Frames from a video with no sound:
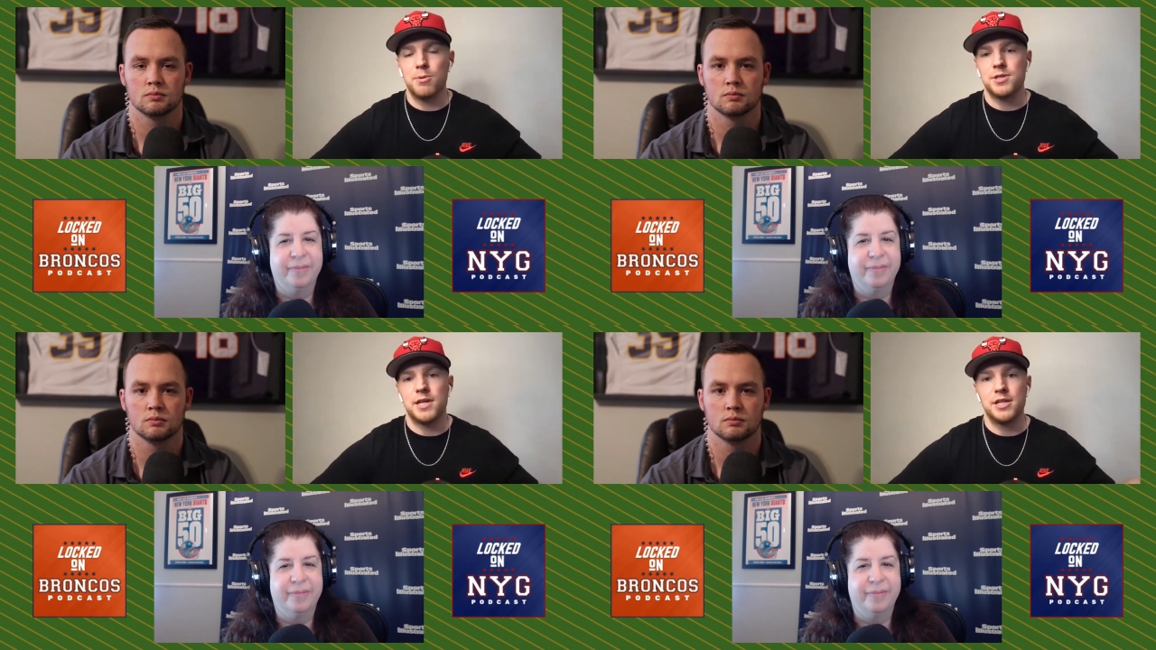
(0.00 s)

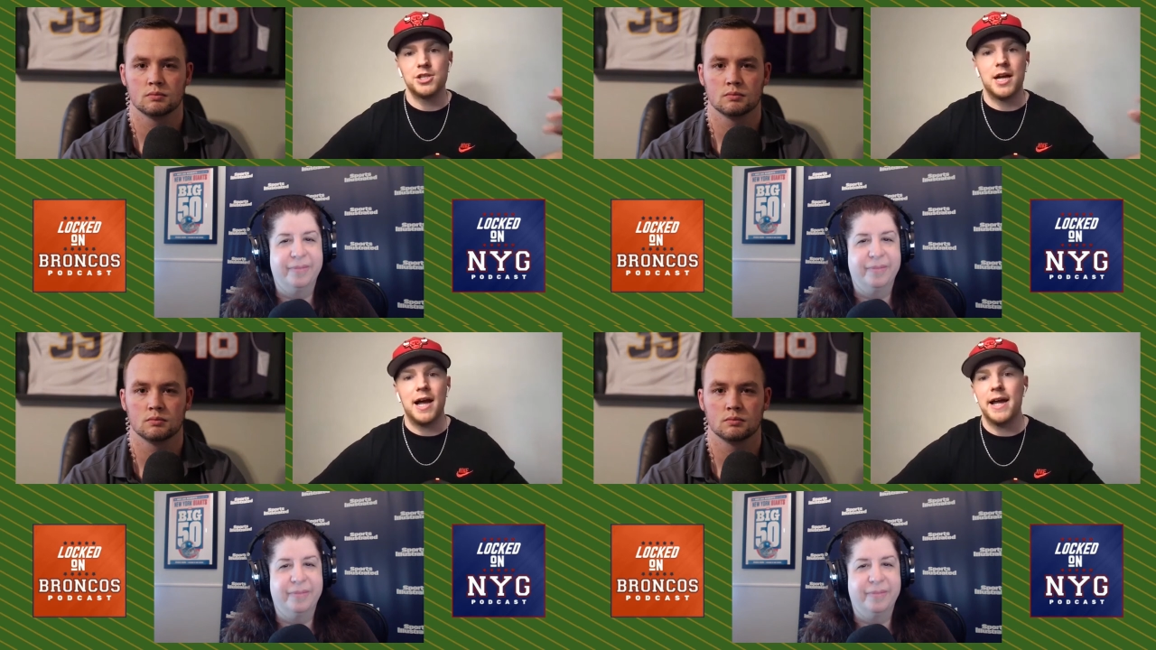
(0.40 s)

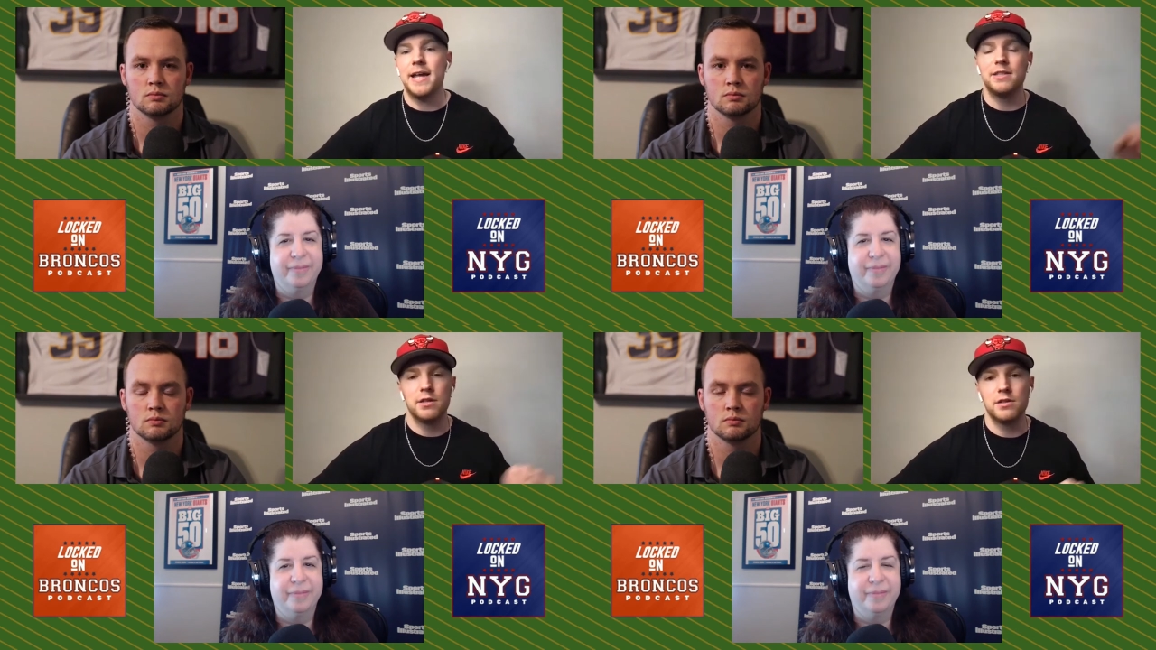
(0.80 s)
Speaker 1: percentage guy
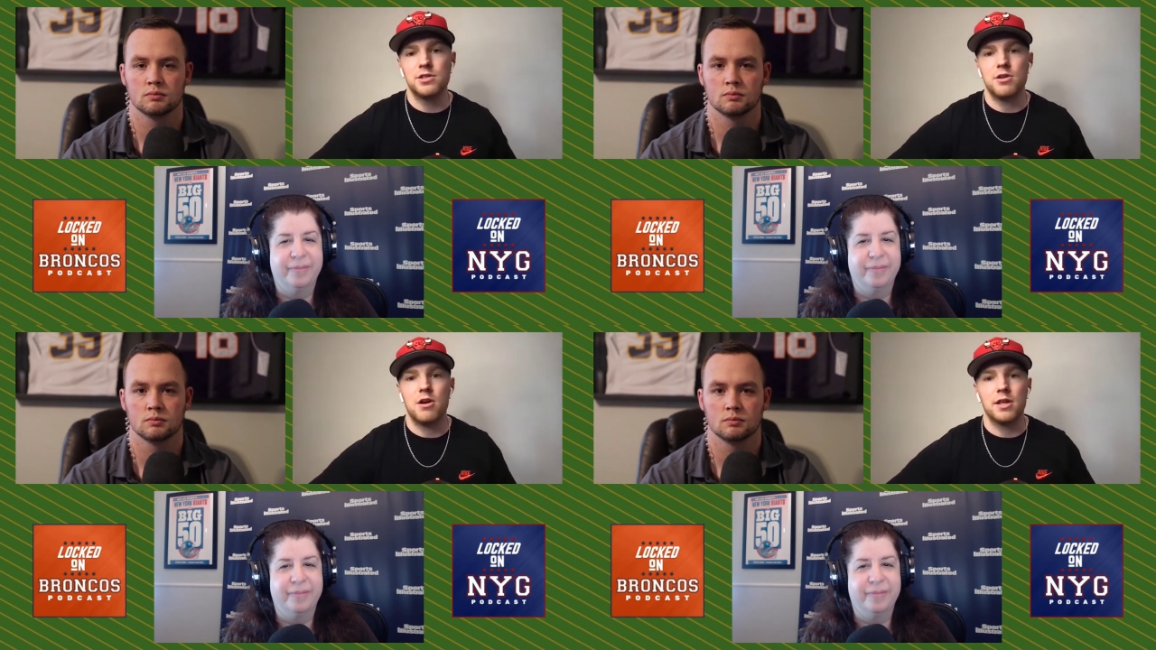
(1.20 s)
into the
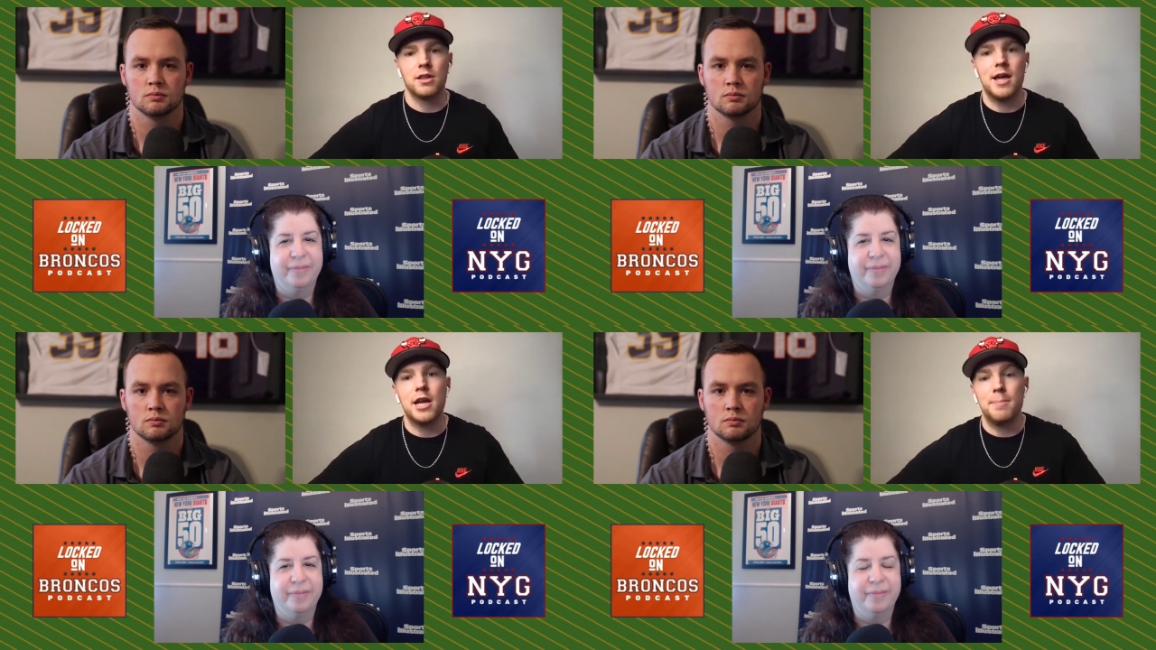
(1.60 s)
starting
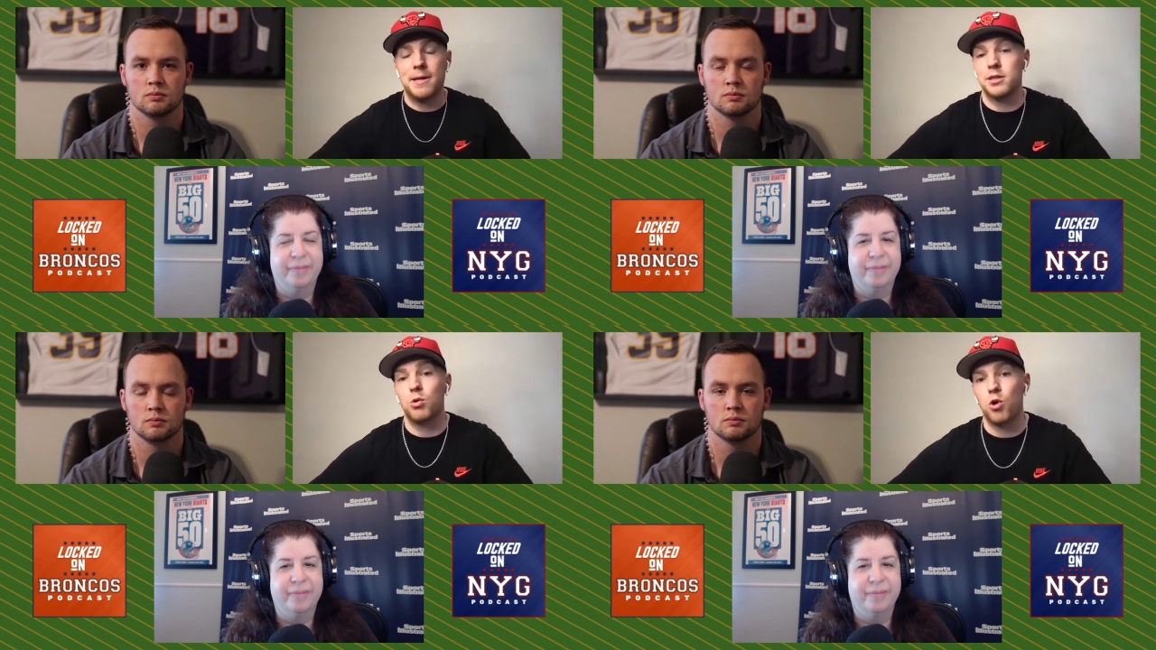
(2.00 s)
lineup
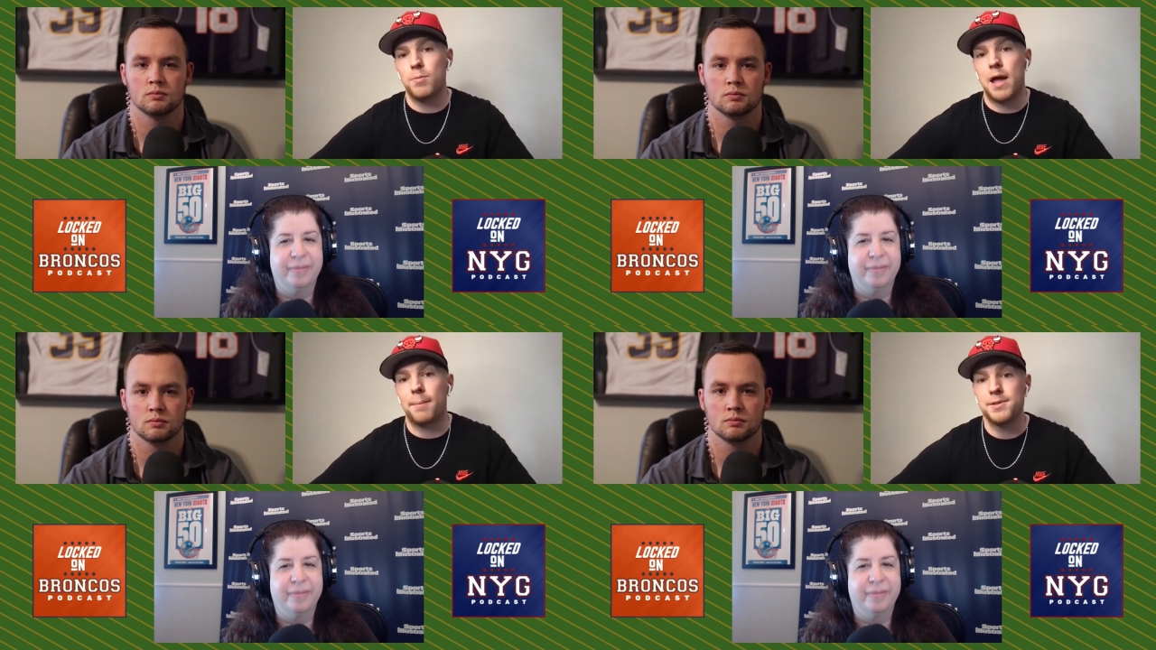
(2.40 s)
at the
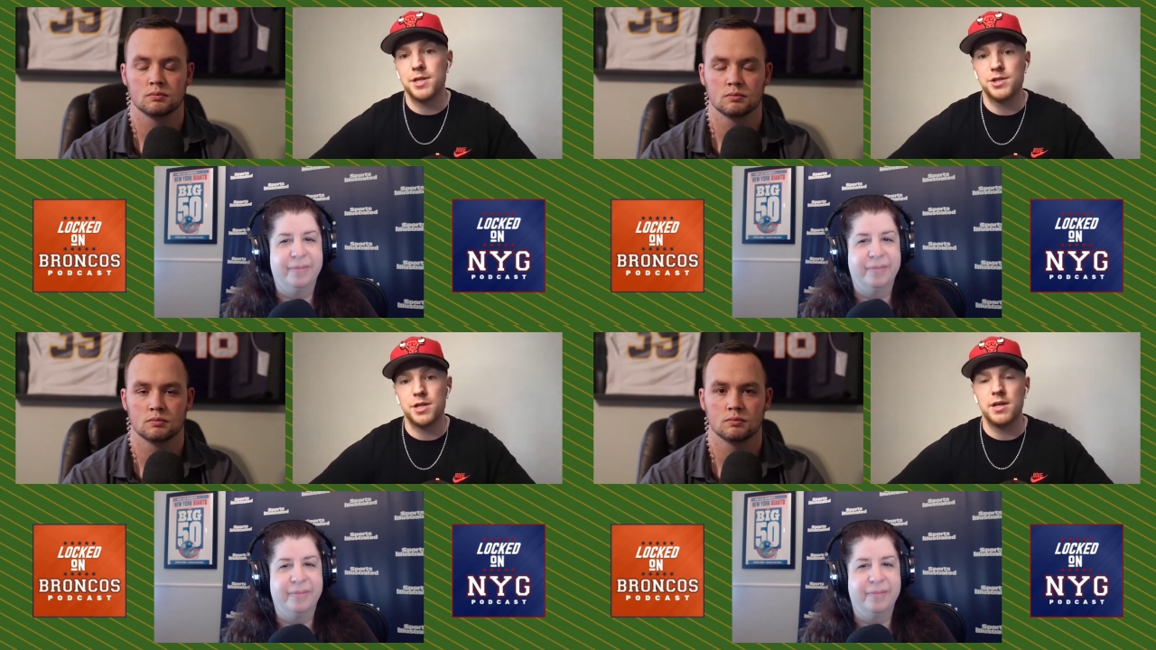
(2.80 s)
quarterback
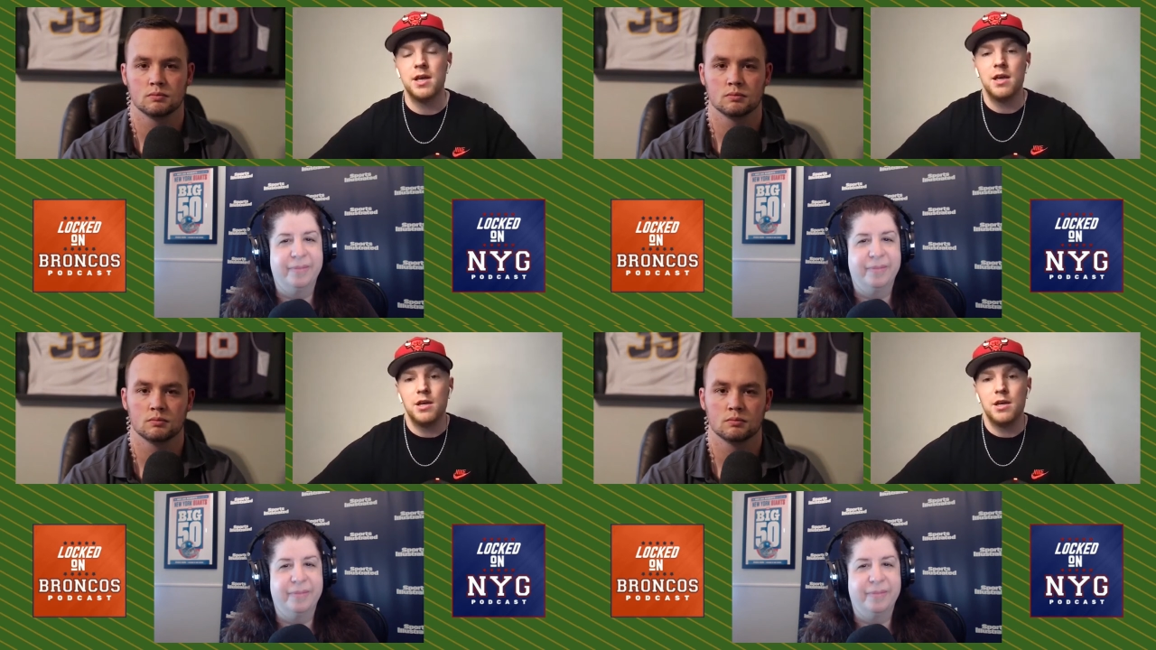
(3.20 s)
position,